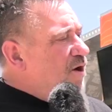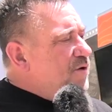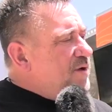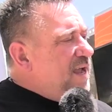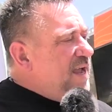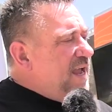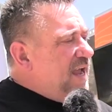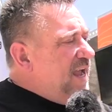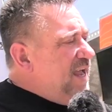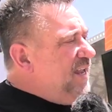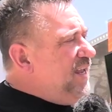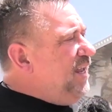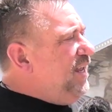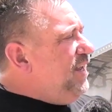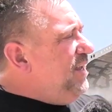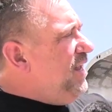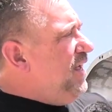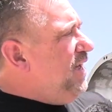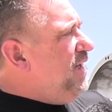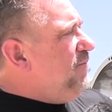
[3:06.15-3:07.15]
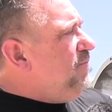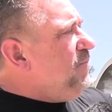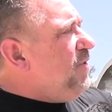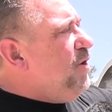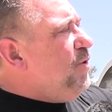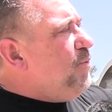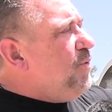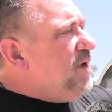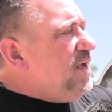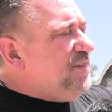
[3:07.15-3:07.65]
Okay, and then
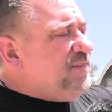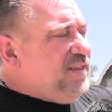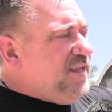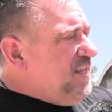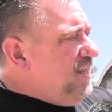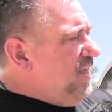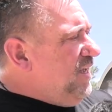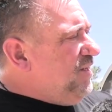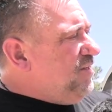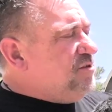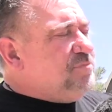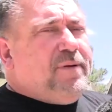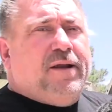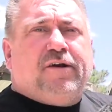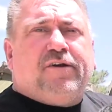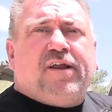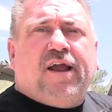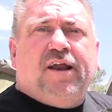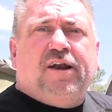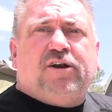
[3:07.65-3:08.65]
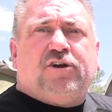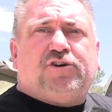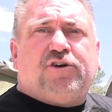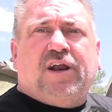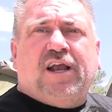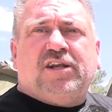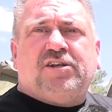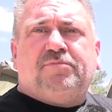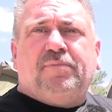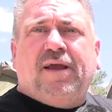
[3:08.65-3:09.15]
we got the spare tire
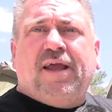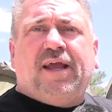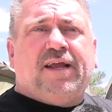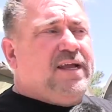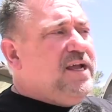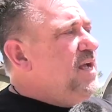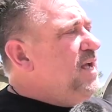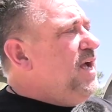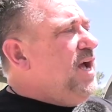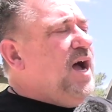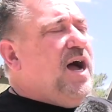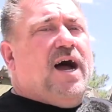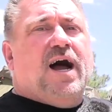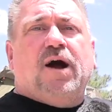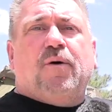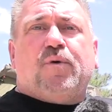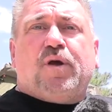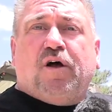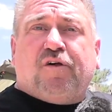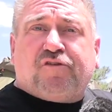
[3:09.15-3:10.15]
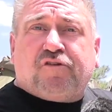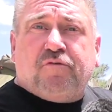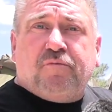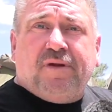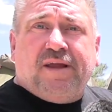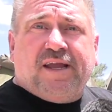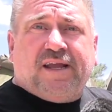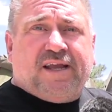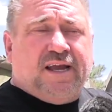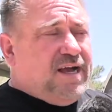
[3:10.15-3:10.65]
trash bag. We also
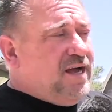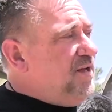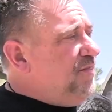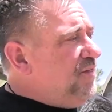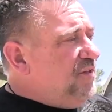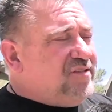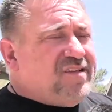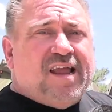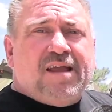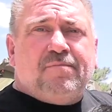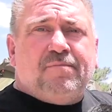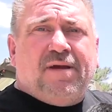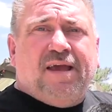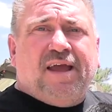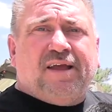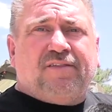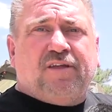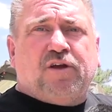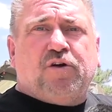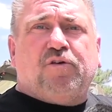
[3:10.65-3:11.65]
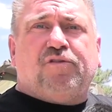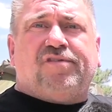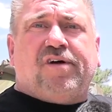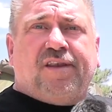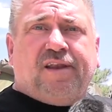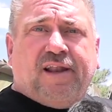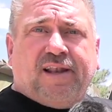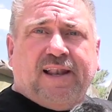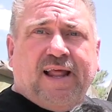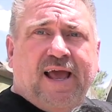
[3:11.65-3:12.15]
make the same bag that goes
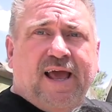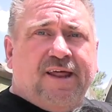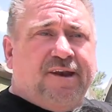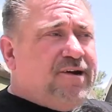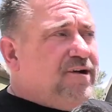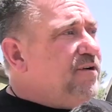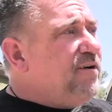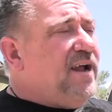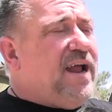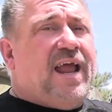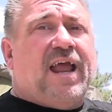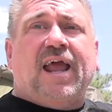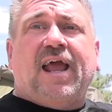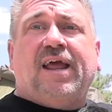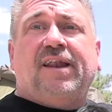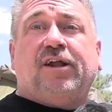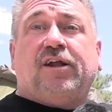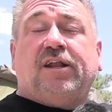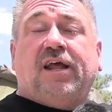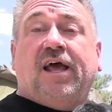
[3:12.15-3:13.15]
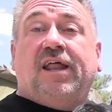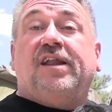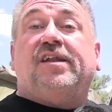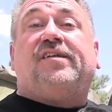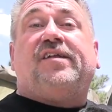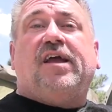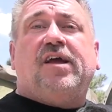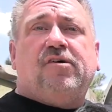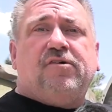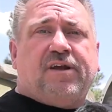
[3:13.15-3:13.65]
on a ladder and a
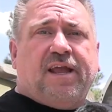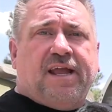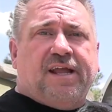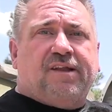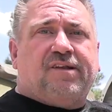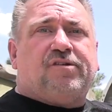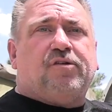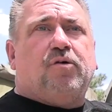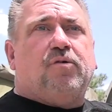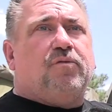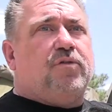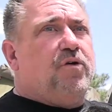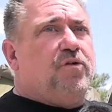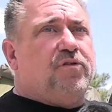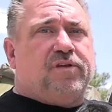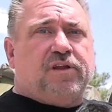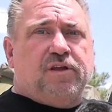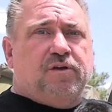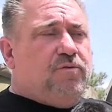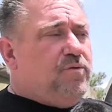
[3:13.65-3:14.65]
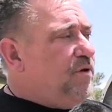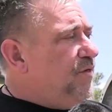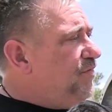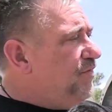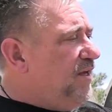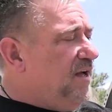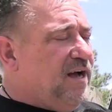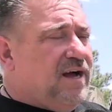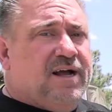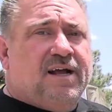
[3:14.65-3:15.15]
tailgate. So those of you with
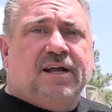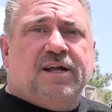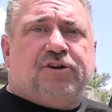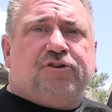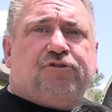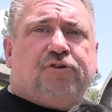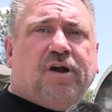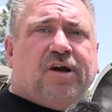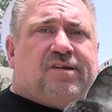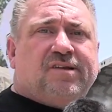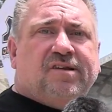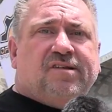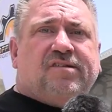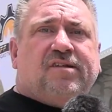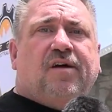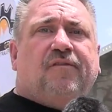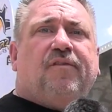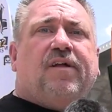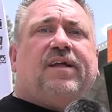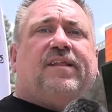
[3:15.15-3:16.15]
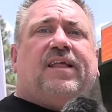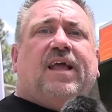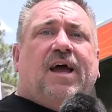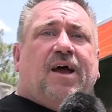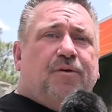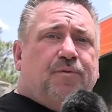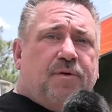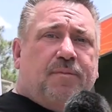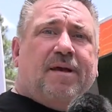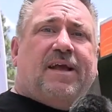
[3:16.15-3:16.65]
trucks and stuff like
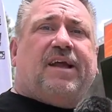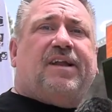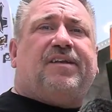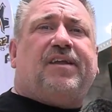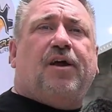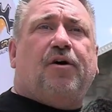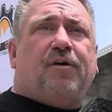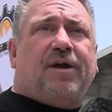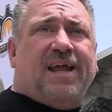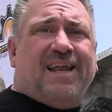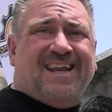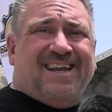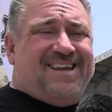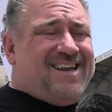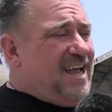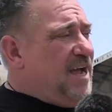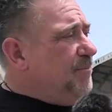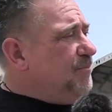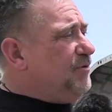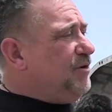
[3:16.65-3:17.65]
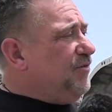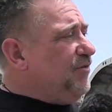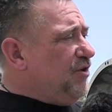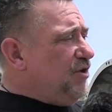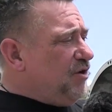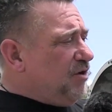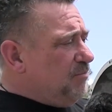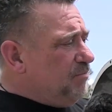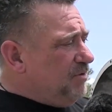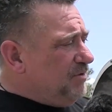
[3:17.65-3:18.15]
that, we make a tailgate adapter that
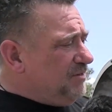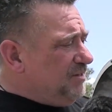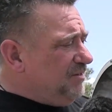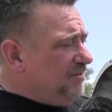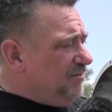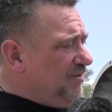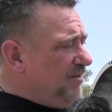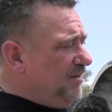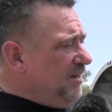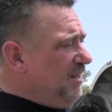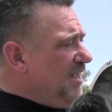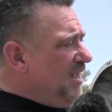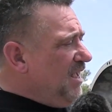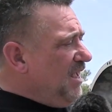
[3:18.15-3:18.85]
you can put these on.